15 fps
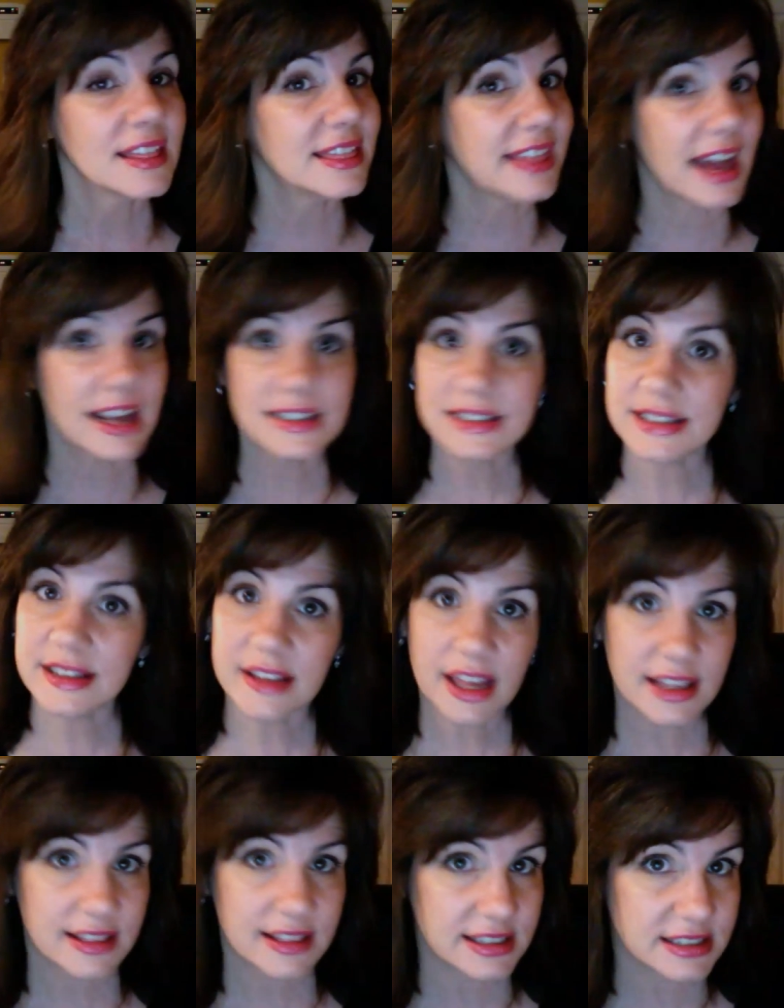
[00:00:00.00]
that's the
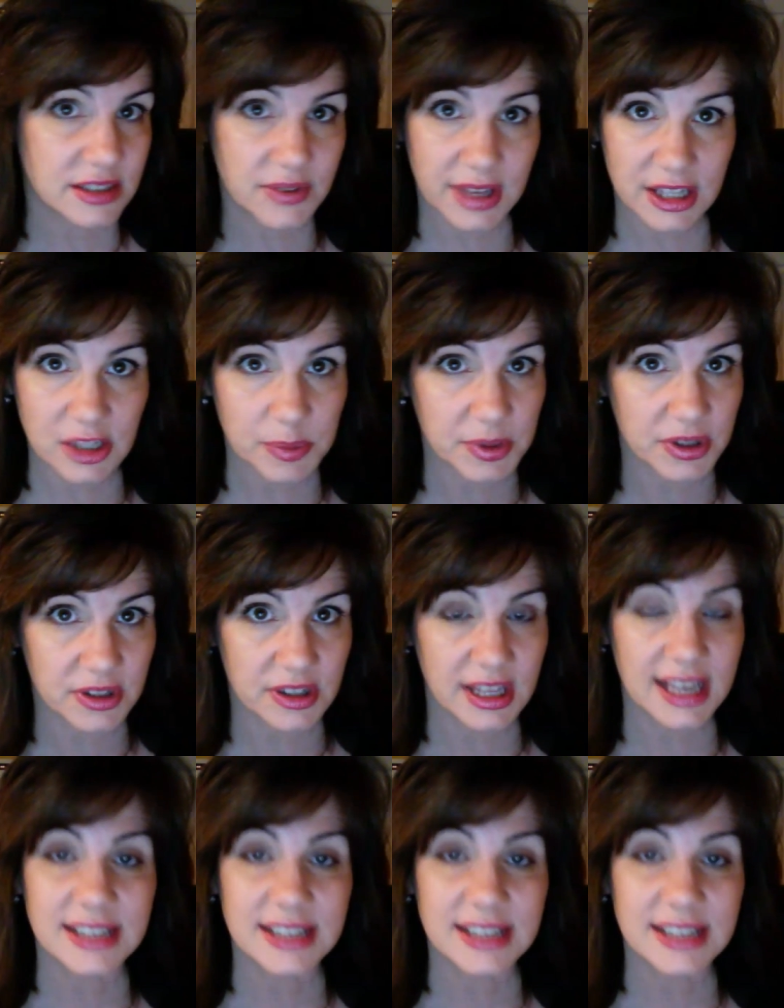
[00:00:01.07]
light that's available.